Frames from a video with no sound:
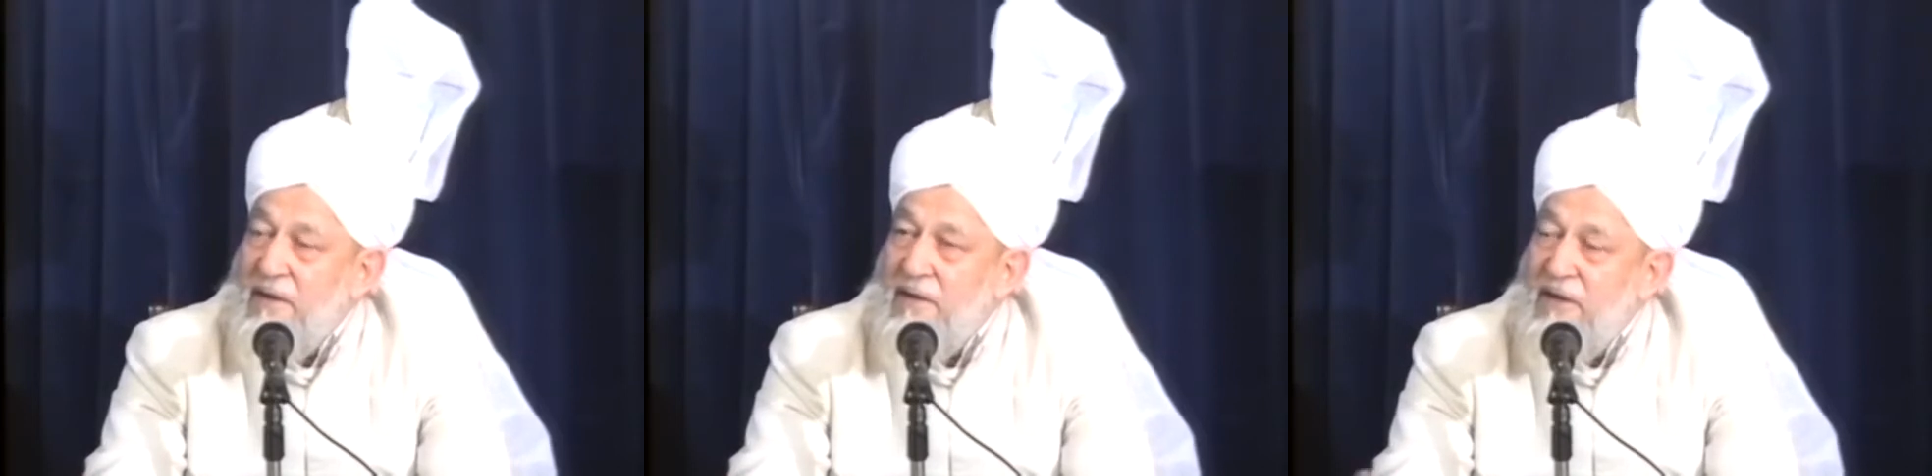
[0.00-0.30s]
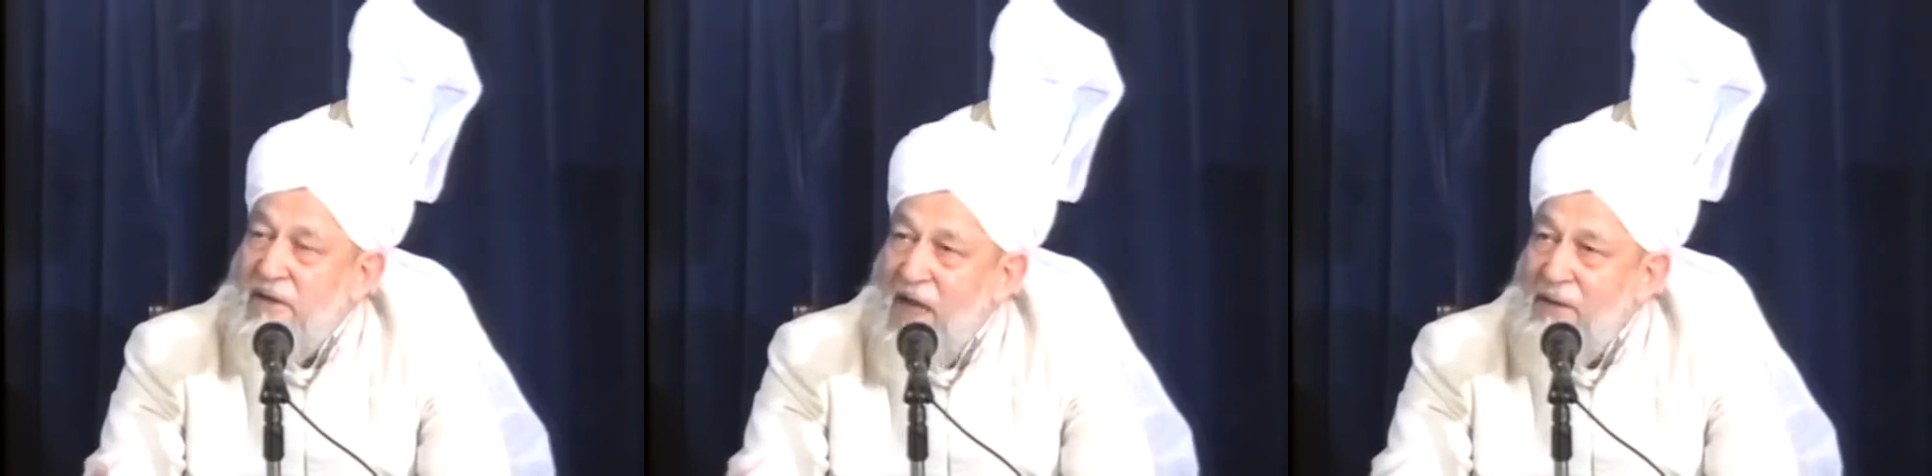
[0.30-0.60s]

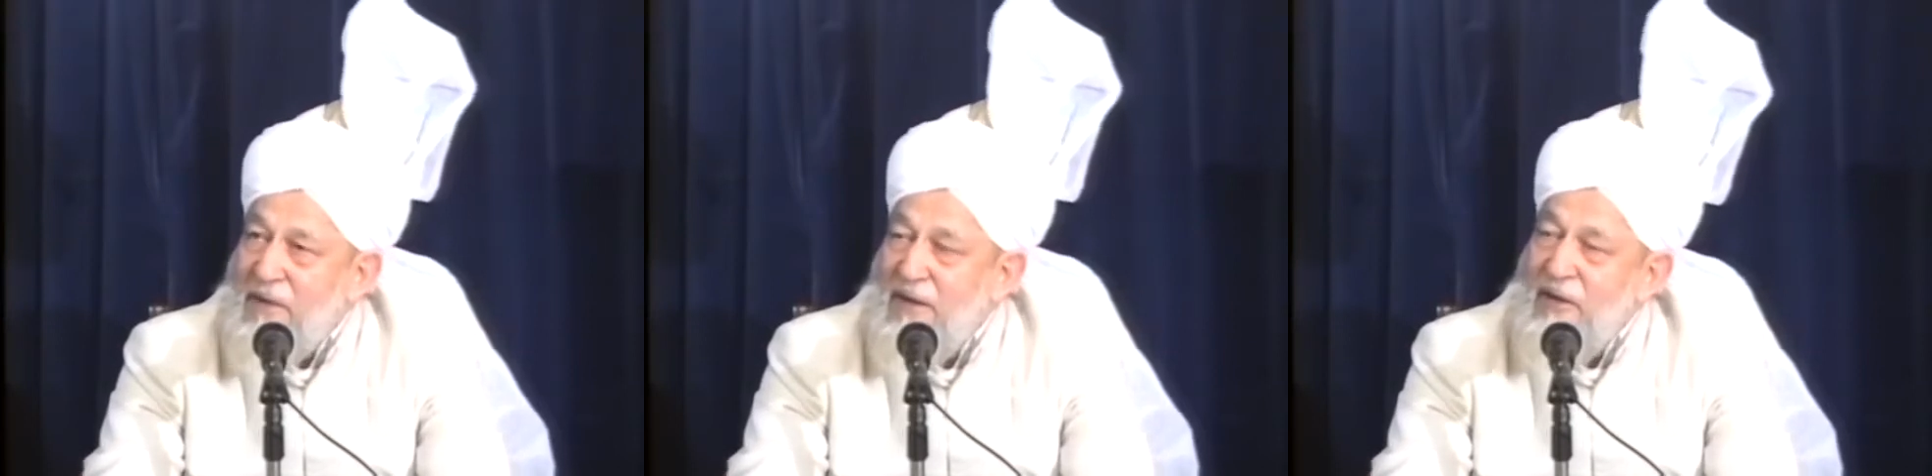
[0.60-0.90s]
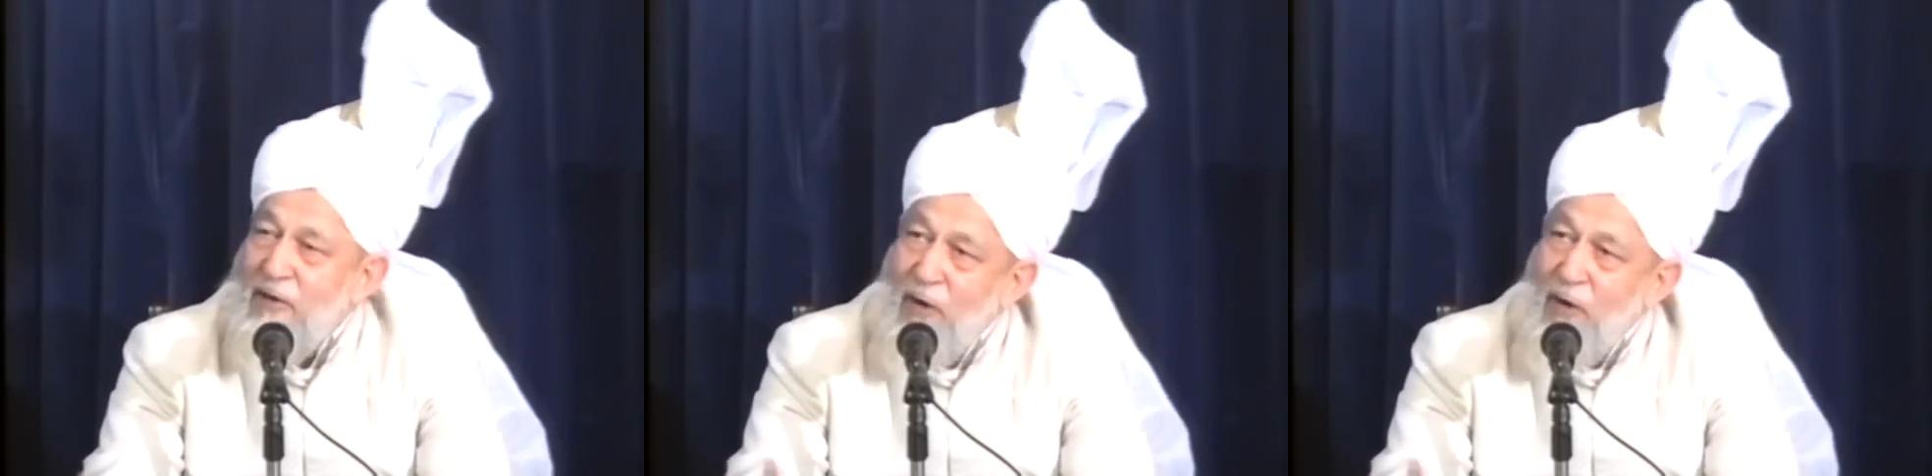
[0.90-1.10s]
the timing, the